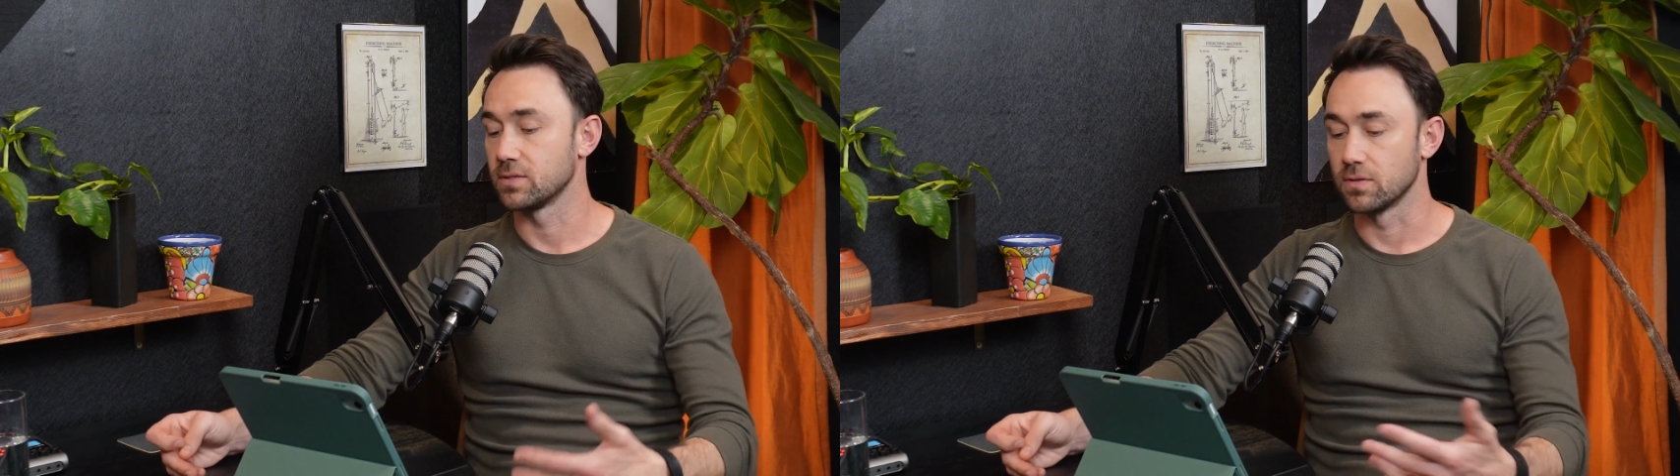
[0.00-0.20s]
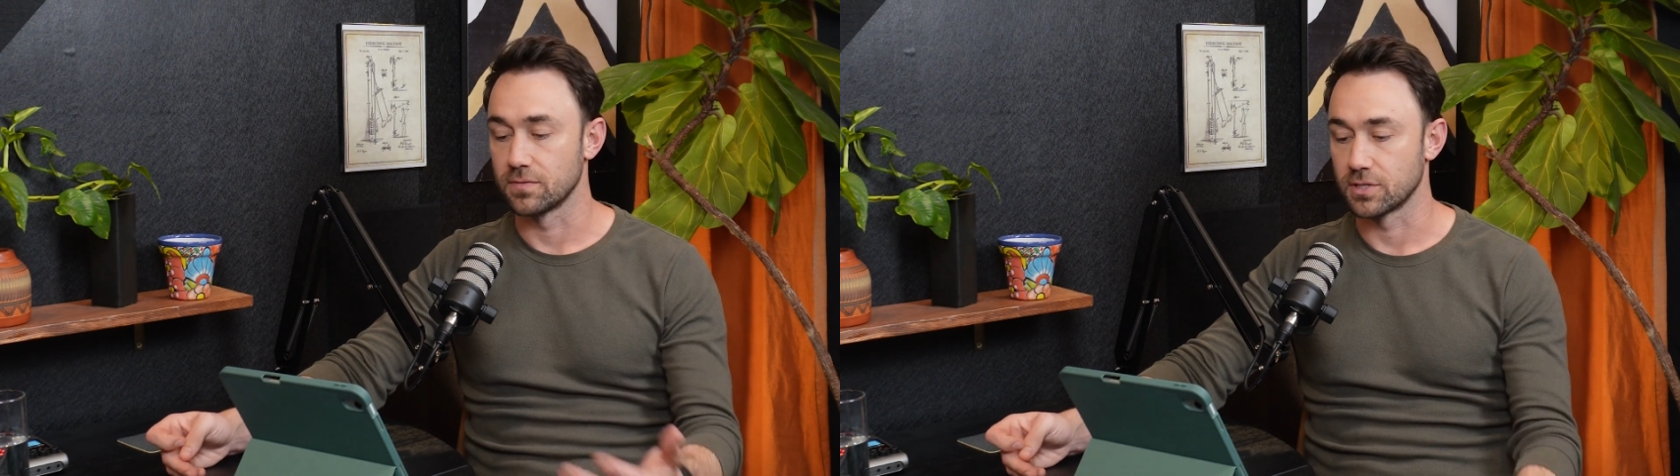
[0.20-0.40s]

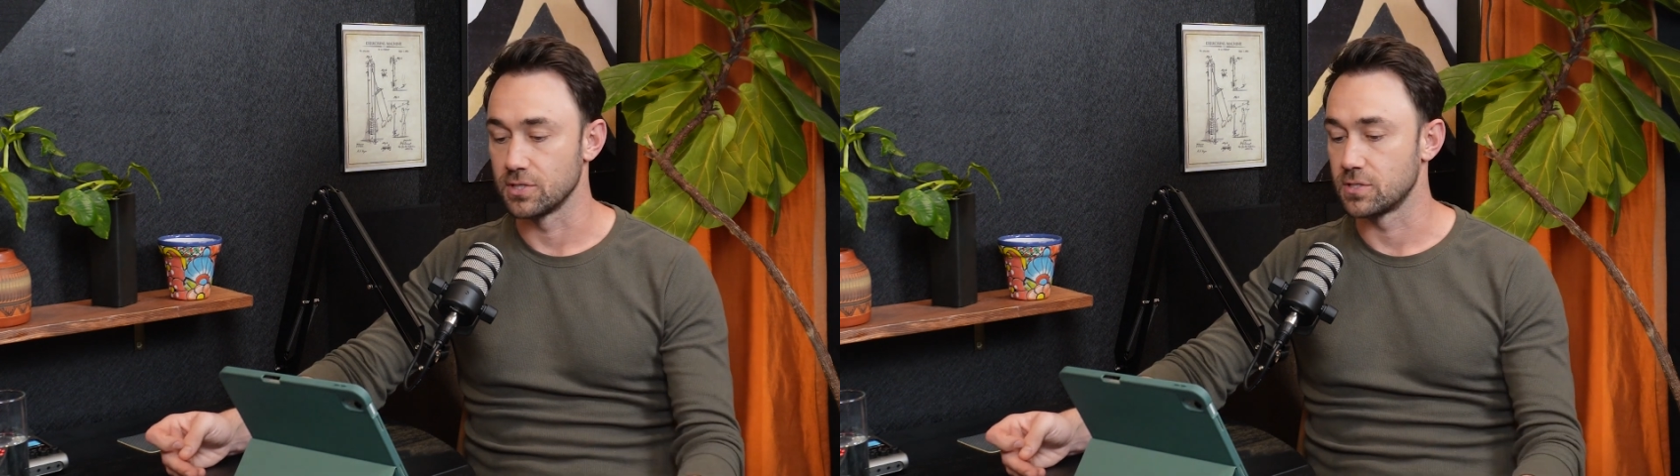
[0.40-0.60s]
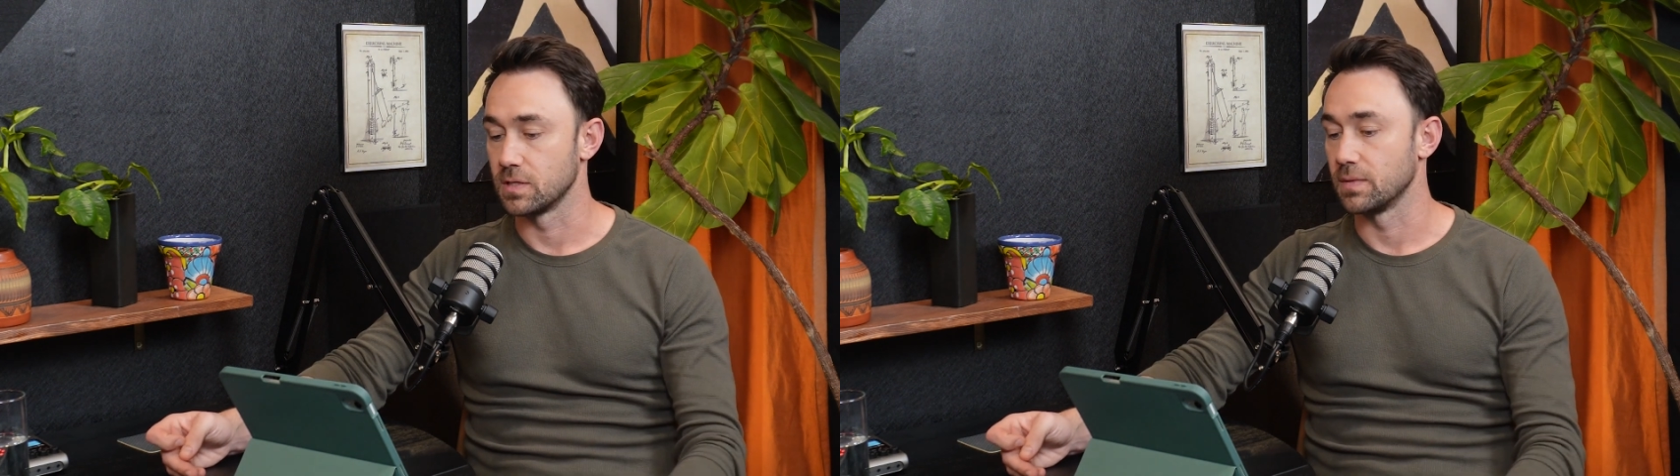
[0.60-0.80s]
over
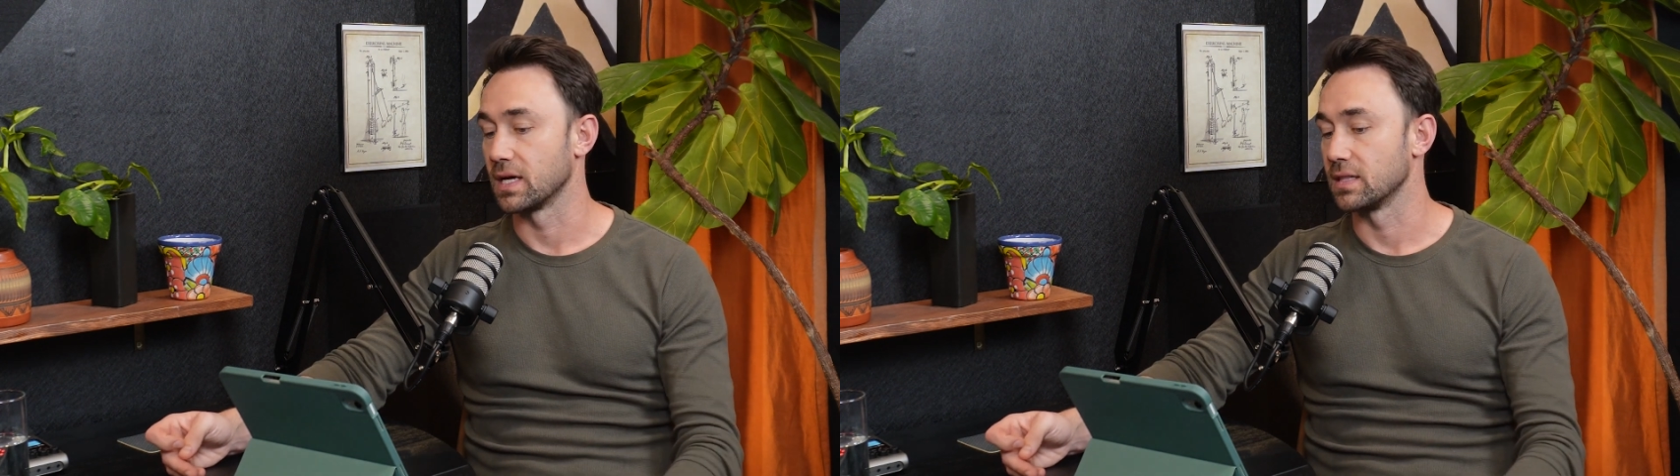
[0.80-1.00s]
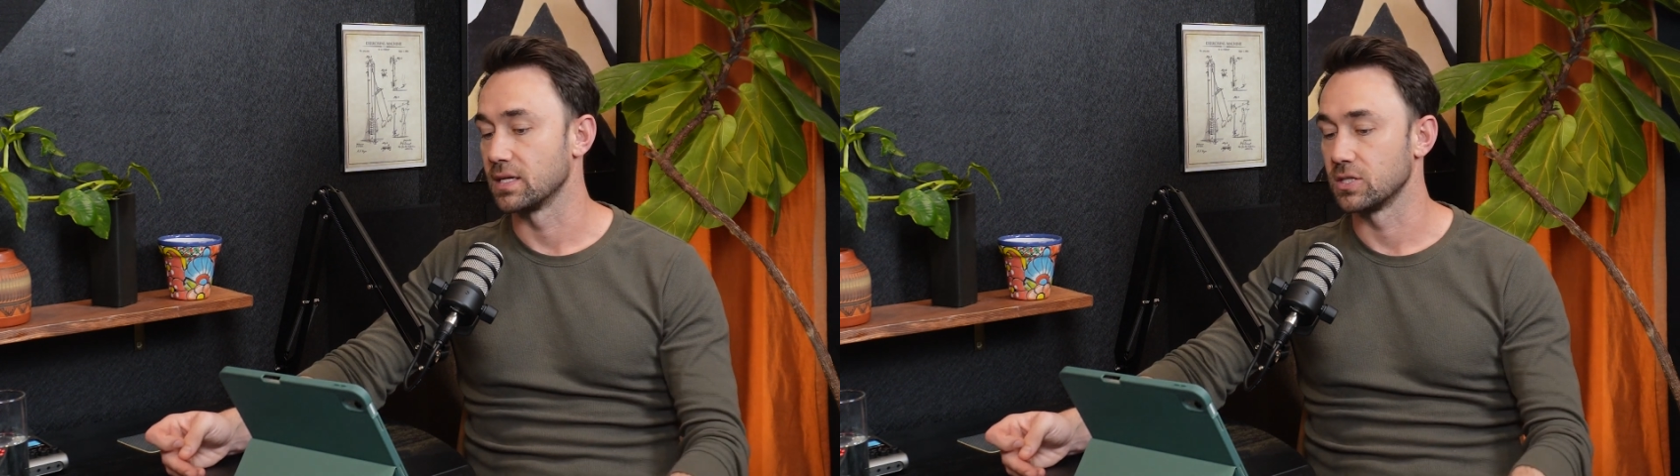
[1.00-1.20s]
consuming,
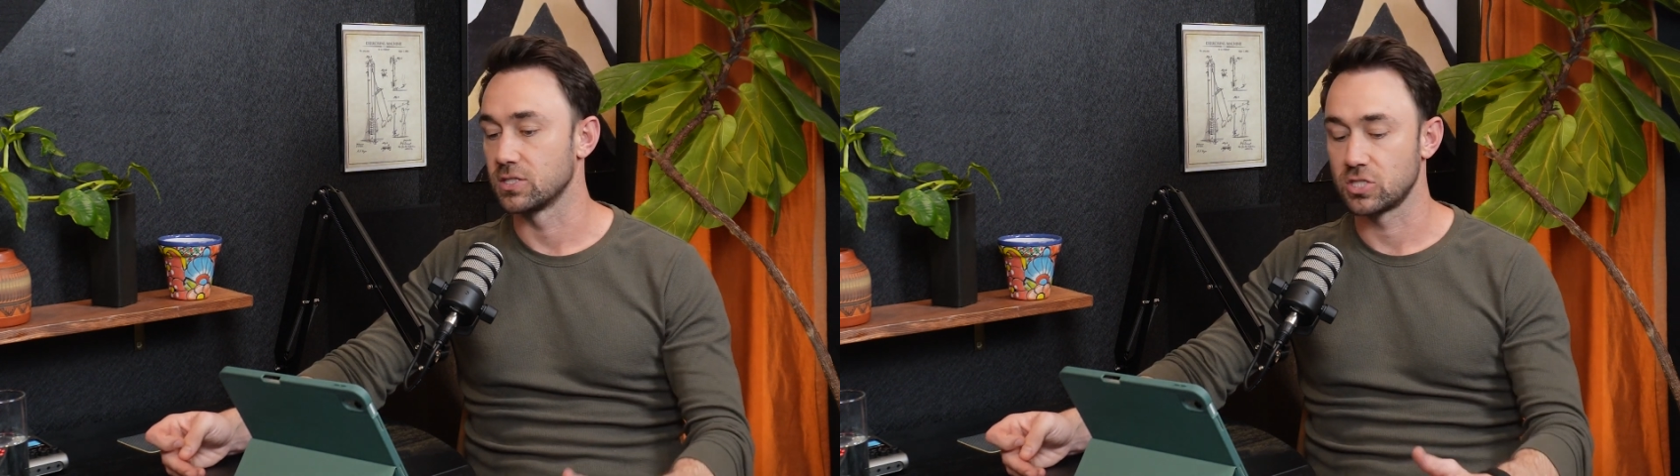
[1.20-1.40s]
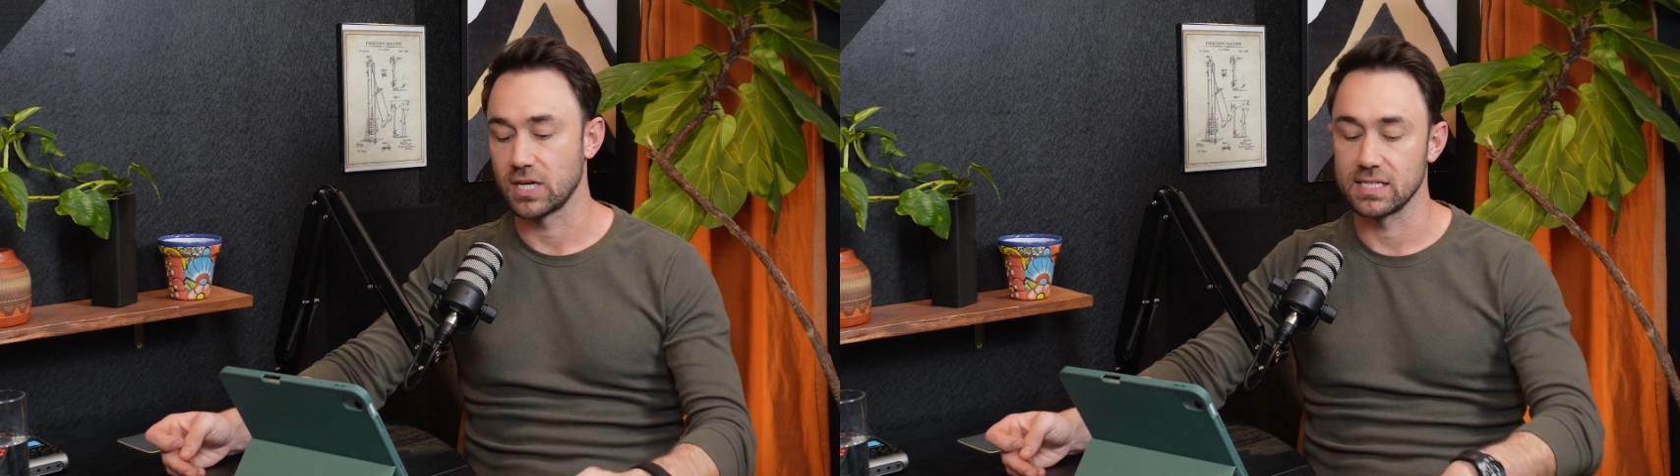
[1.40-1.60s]
and then
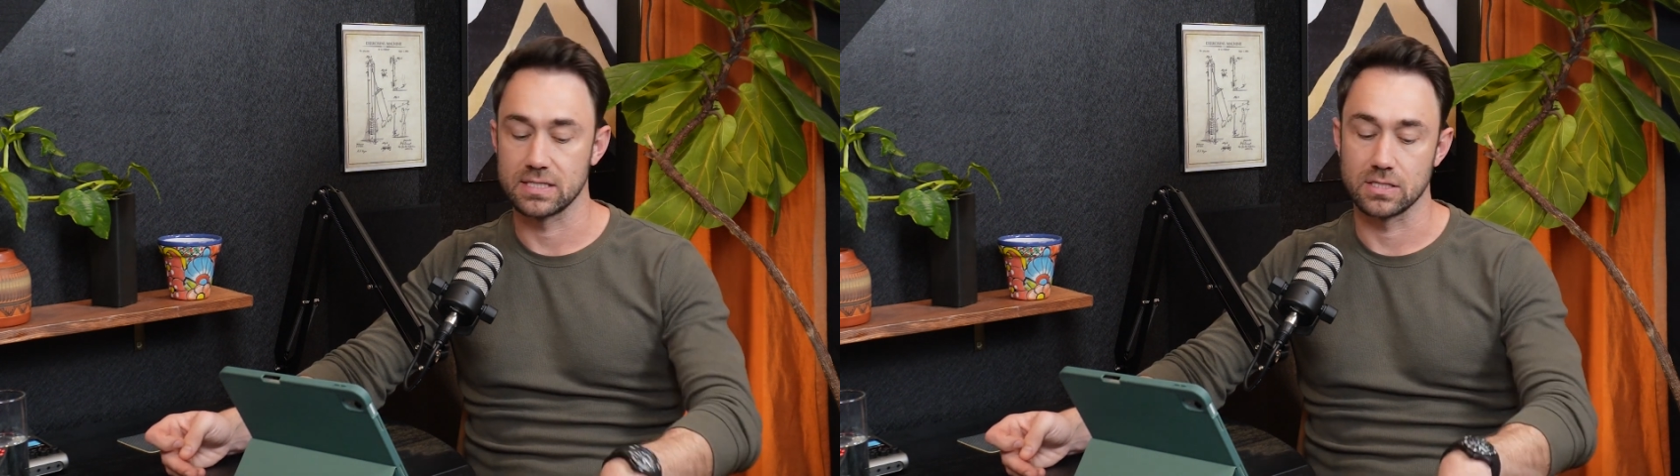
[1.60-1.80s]
just chasing